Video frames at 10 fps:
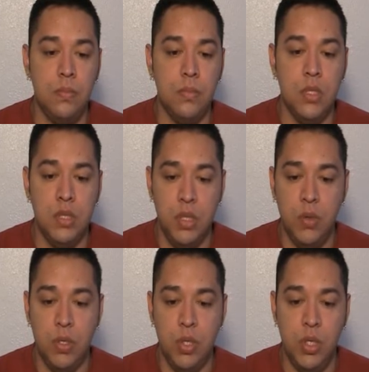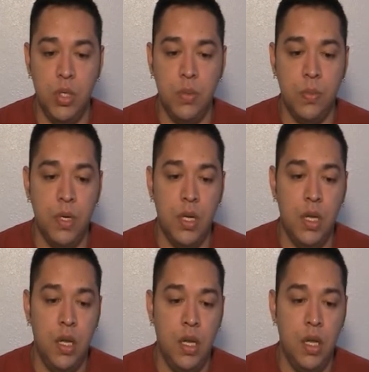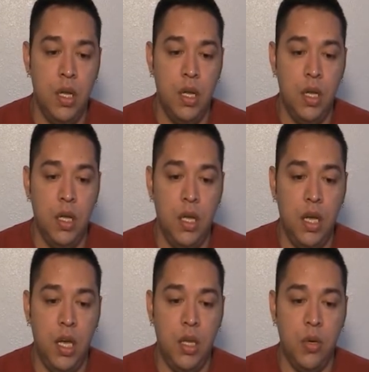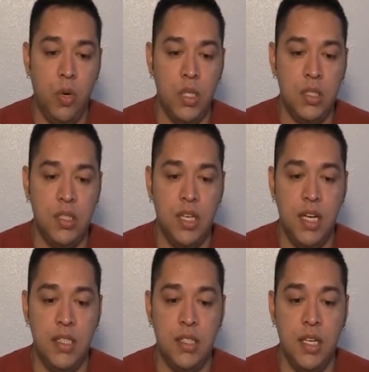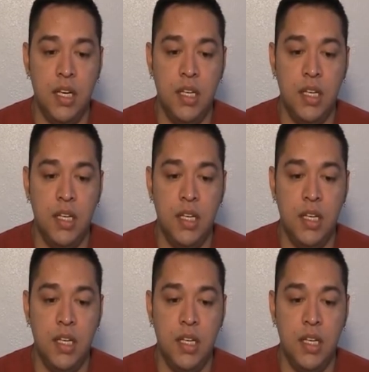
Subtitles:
2. And the question says,